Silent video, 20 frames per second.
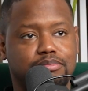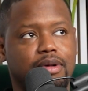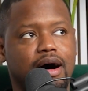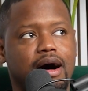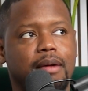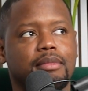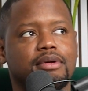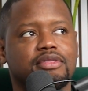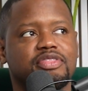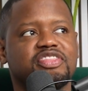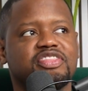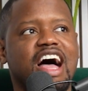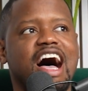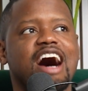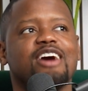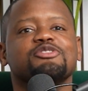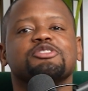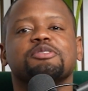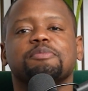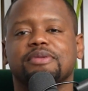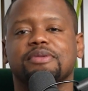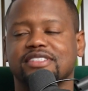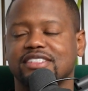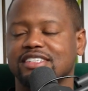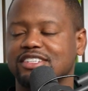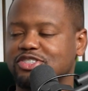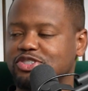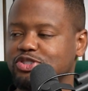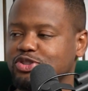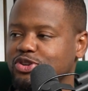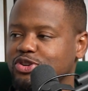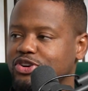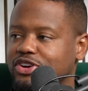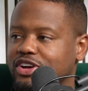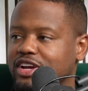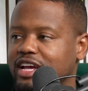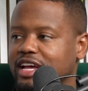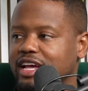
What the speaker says: 1,000% sure